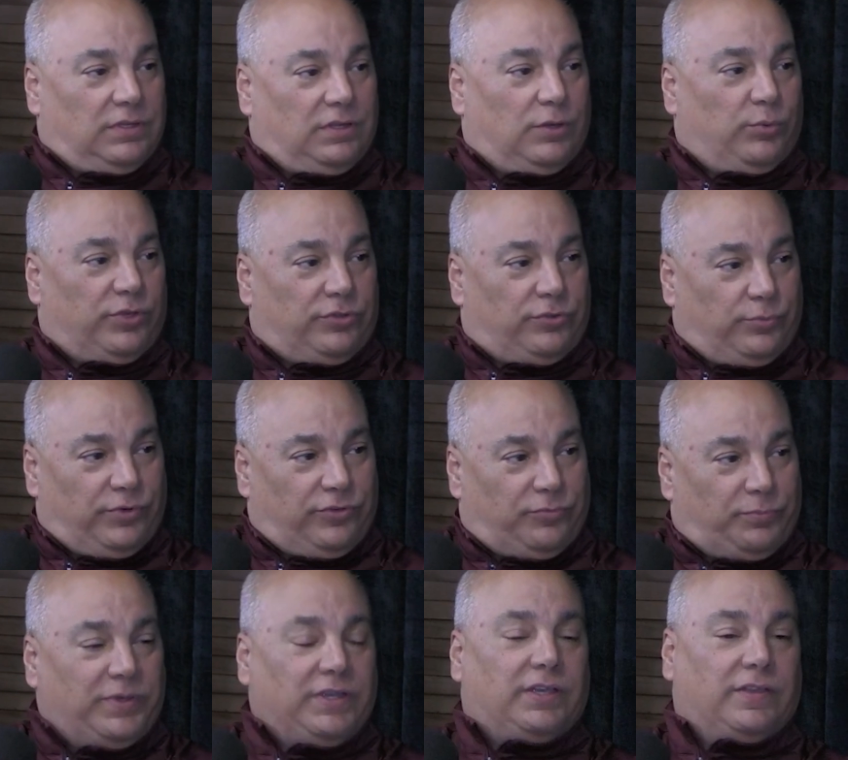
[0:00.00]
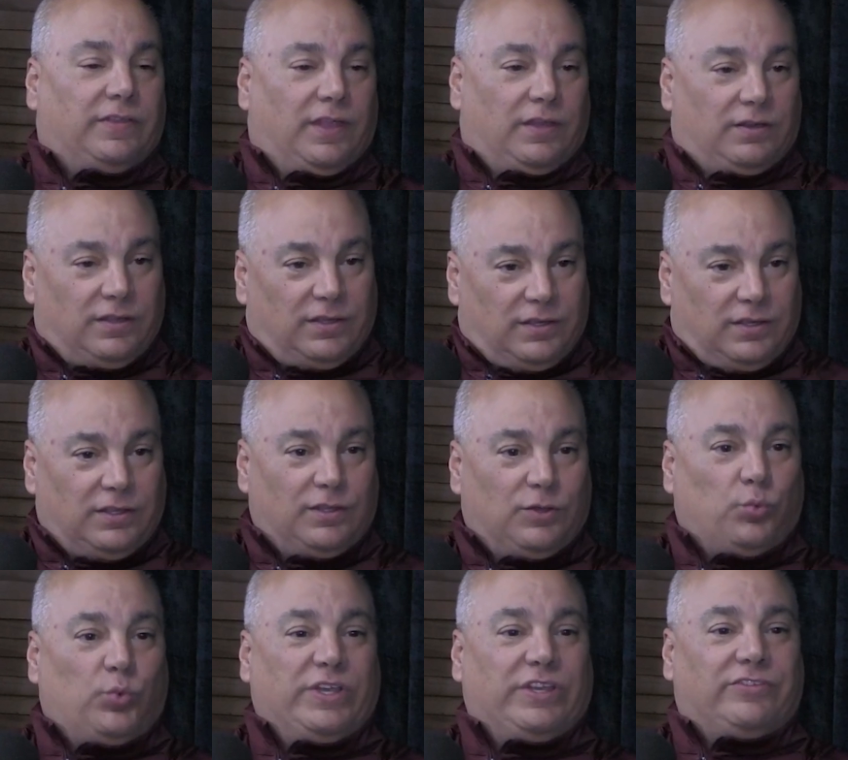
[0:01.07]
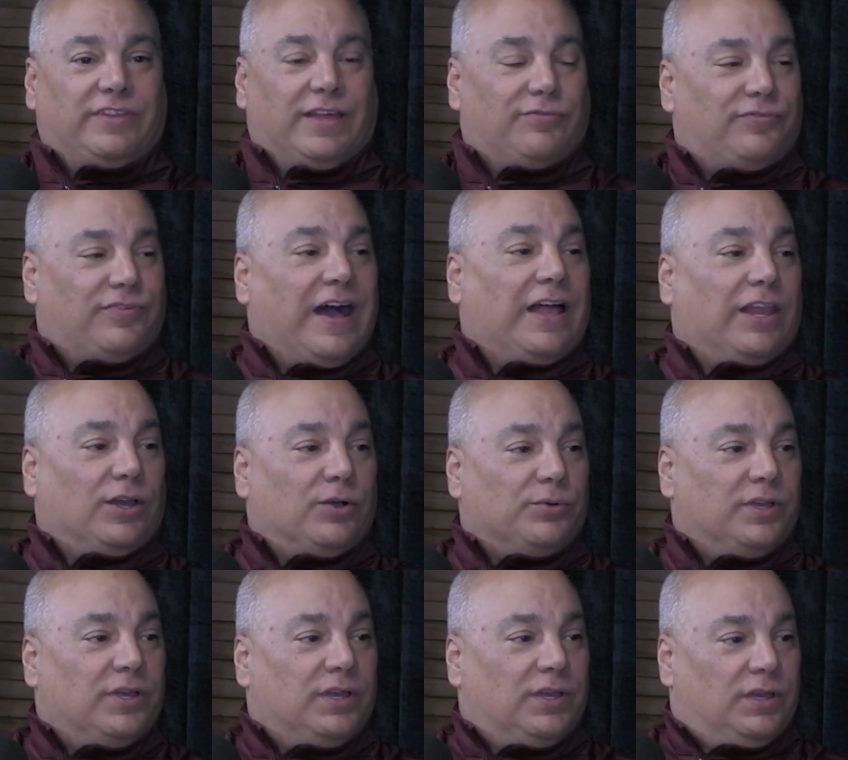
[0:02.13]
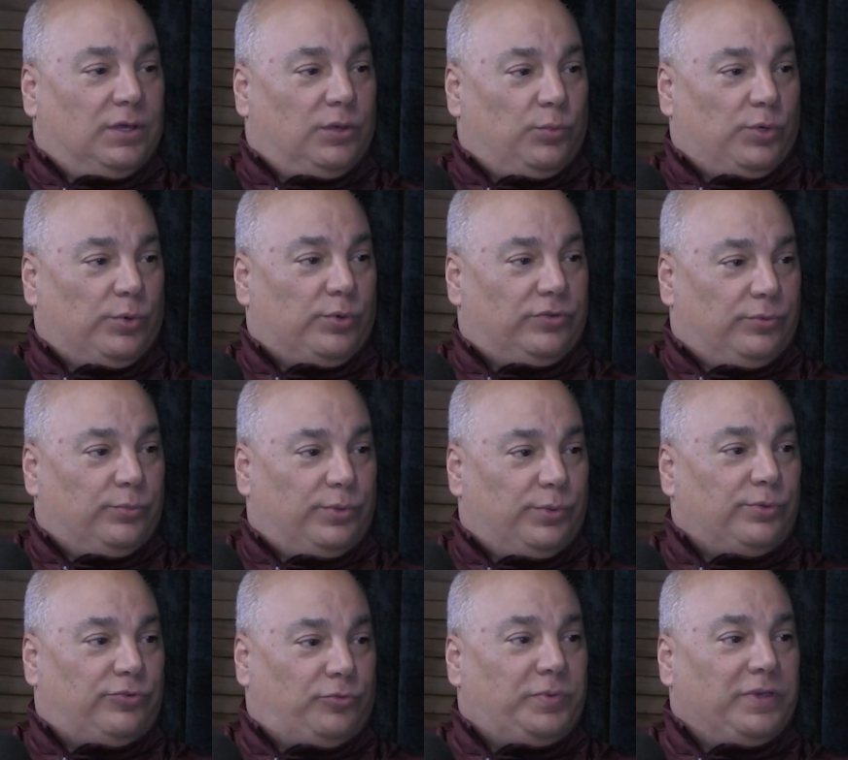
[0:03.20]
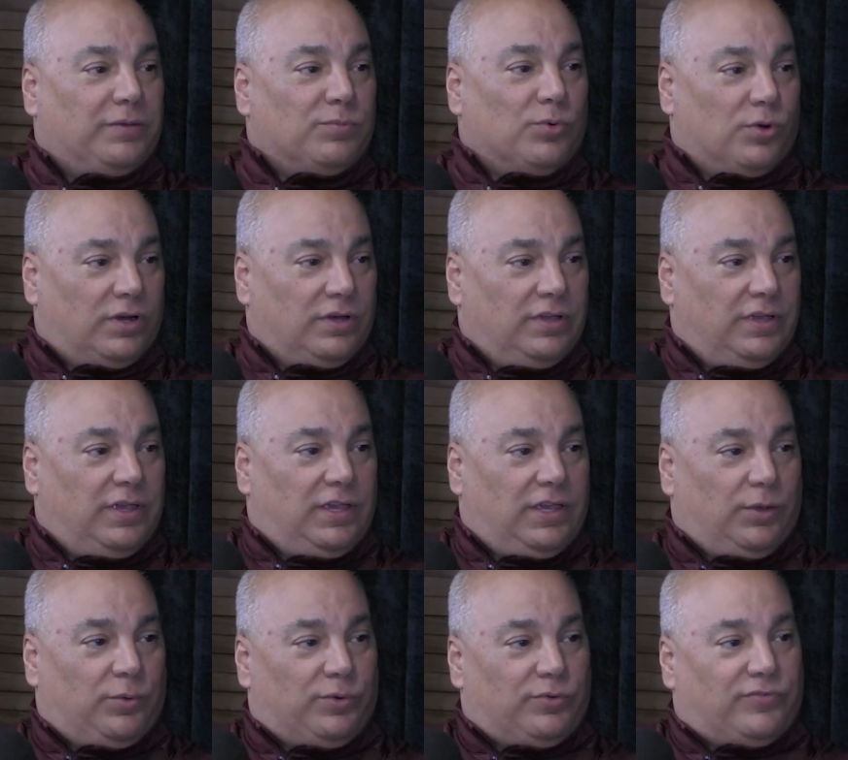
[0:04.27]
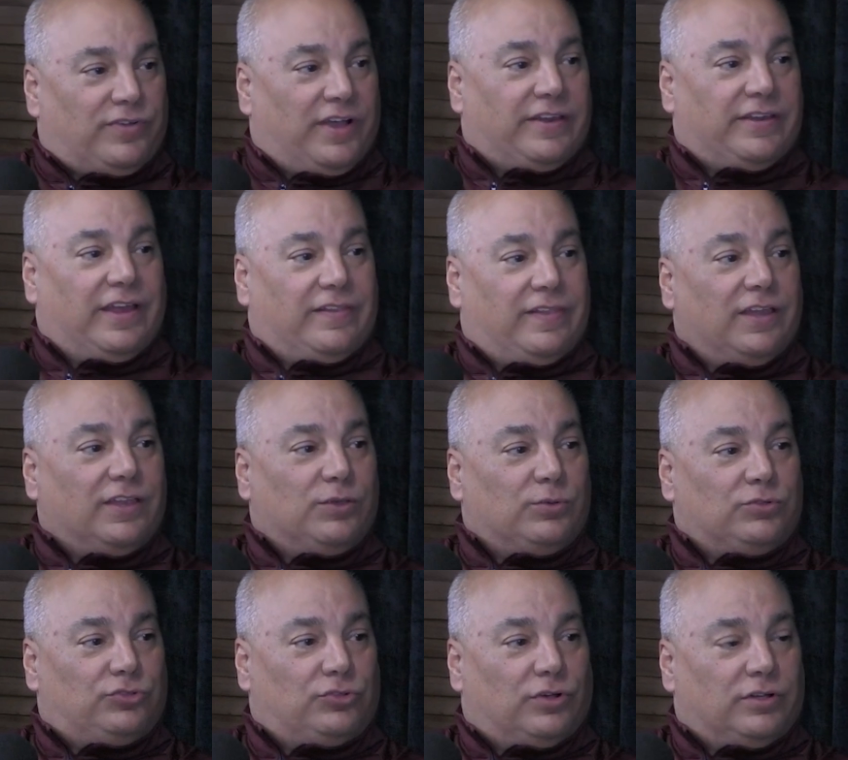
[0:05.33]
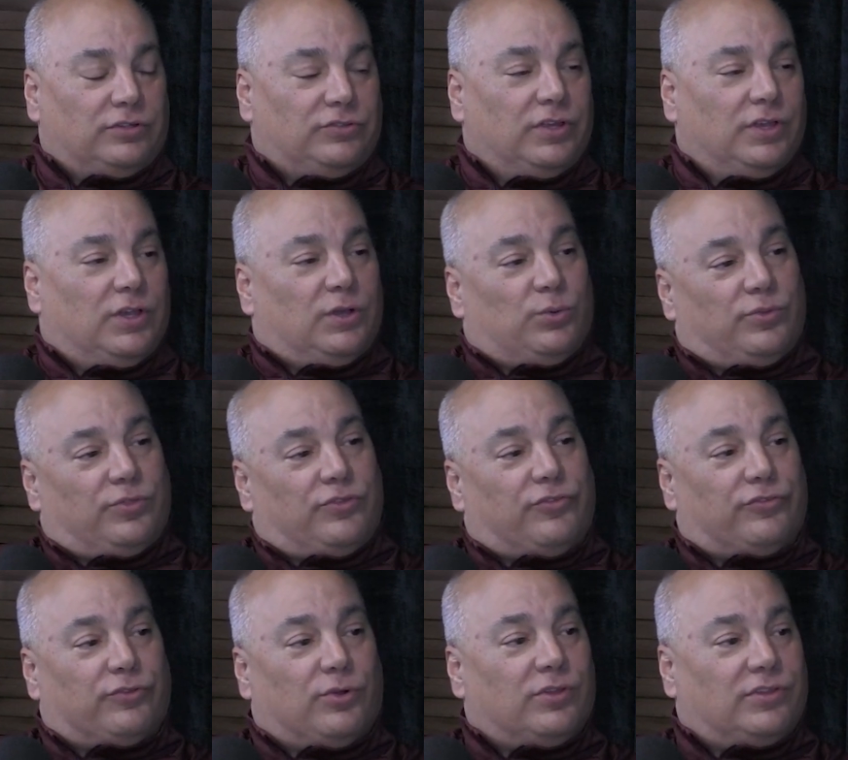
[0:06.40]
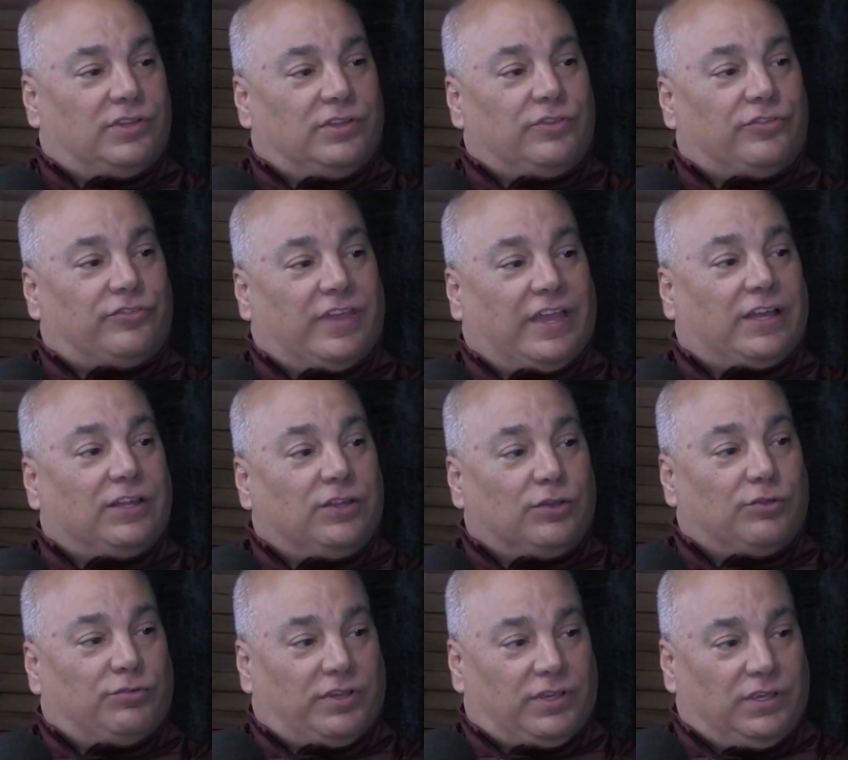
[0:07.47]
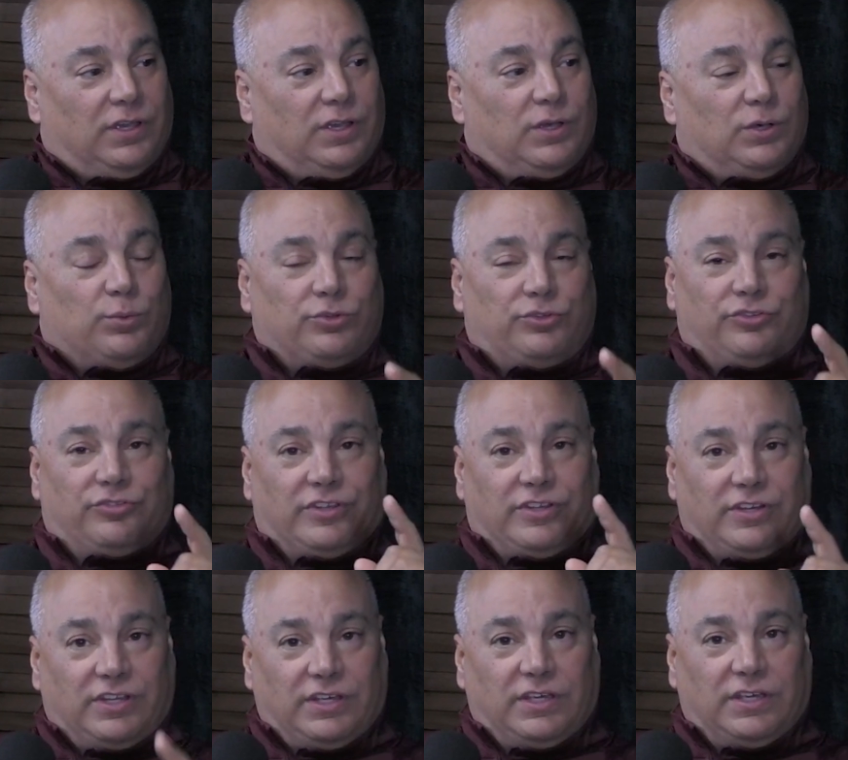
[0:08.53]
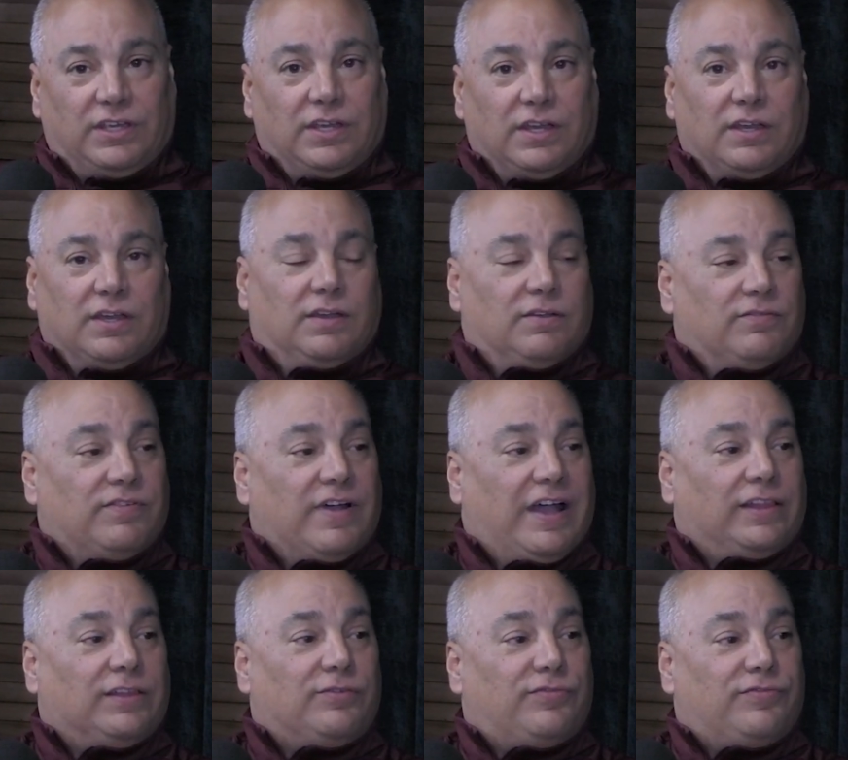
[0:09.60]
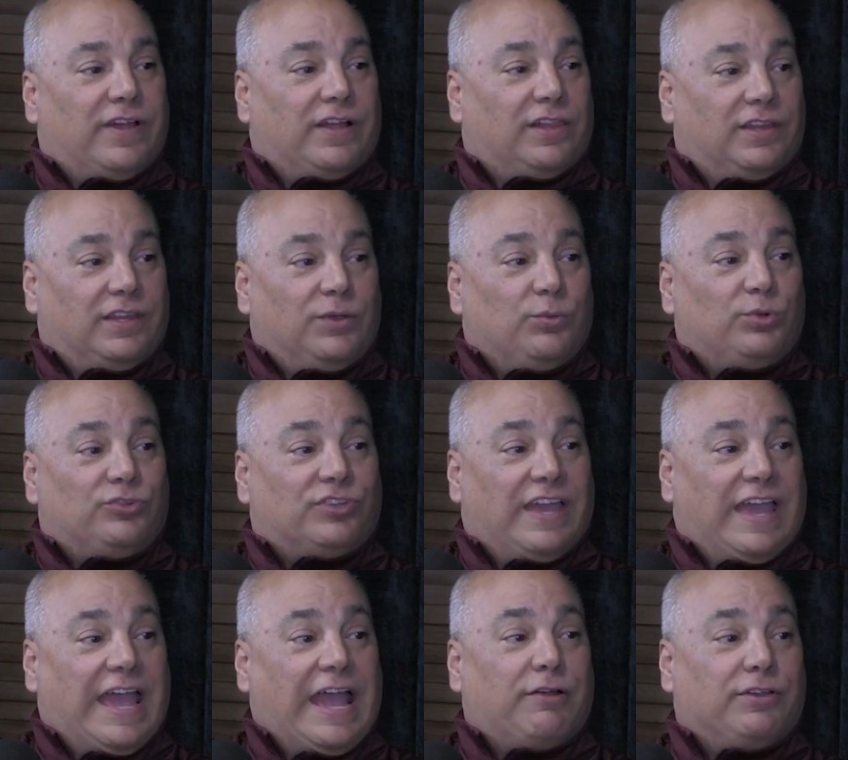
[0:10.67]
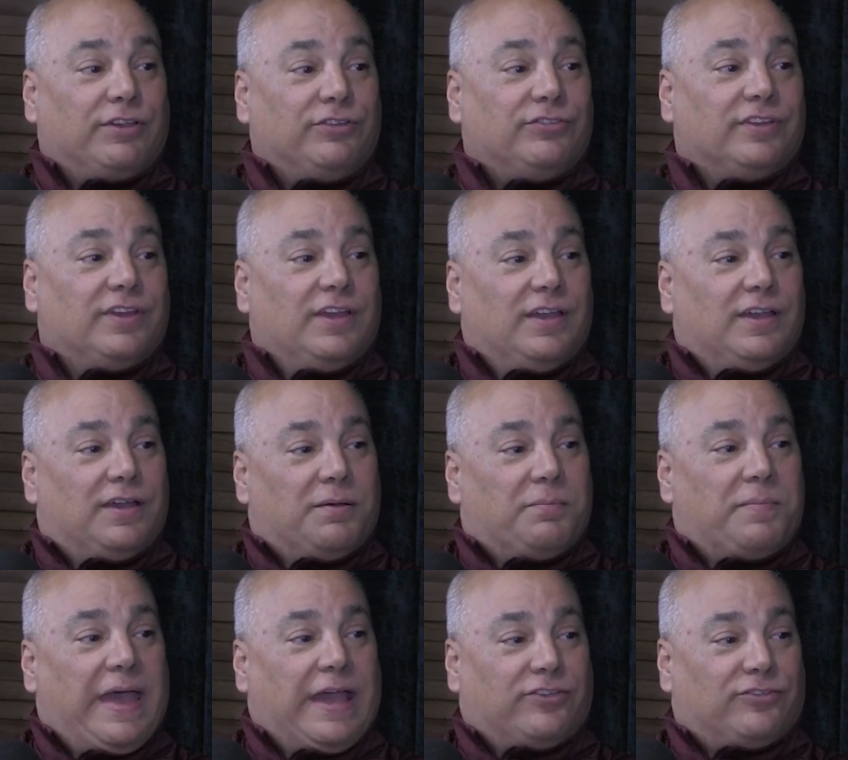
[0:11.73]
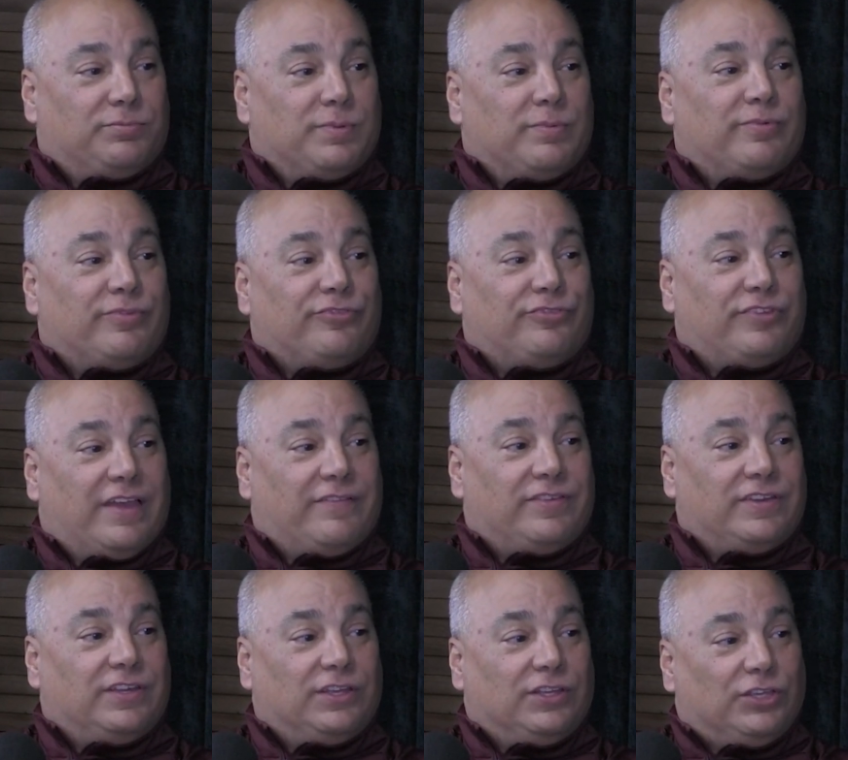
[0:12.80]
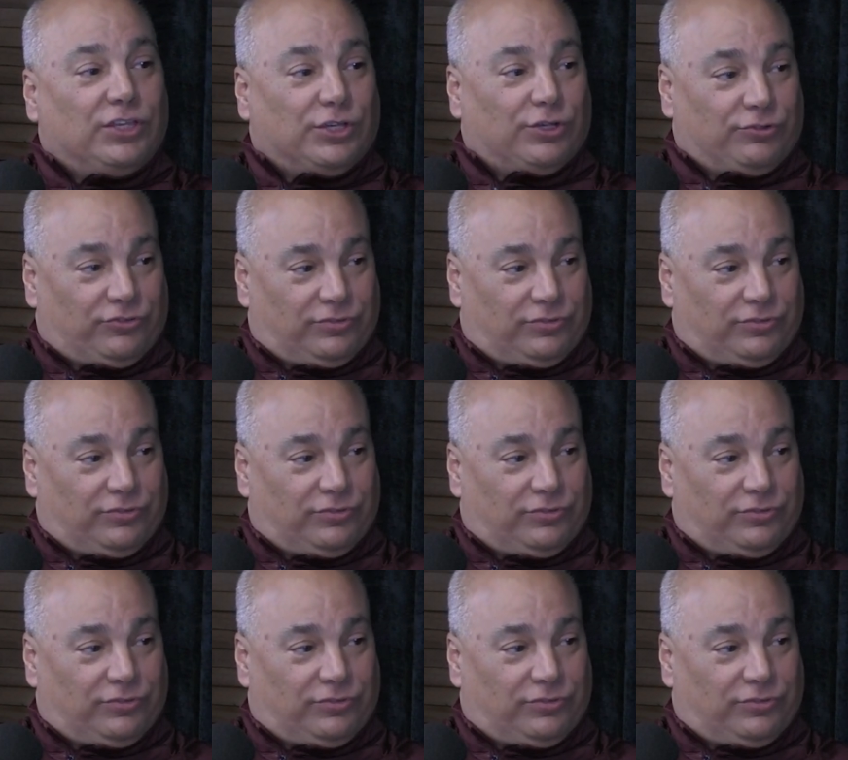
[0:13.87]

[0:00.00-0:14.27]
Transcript: we speak, and then in the weeks that followed, we would speak more, and we would find out that you were charged with assault in the second degree, which is a D violent felony, which carries a maximum of 7 years.